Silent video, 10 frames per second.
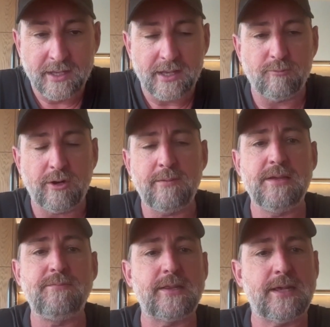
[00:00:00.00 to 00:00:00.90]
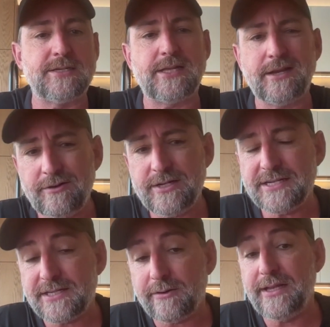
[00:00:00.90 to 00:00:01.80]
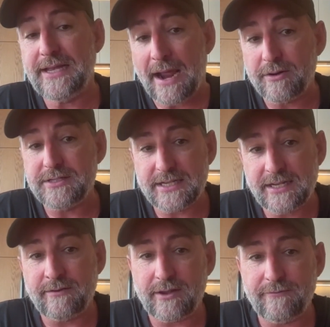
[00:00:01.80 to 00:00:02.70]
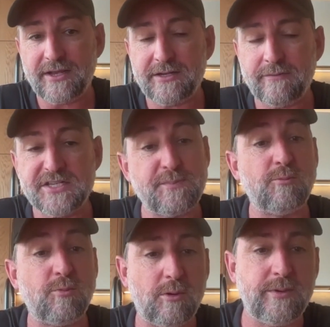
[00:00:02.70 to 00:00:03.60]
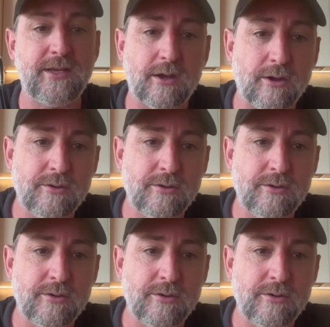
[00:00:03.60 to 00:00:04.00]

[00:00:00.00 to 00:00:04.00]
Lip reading: What I mean by that is they don't necessarily guarantee effectiveness, but what we know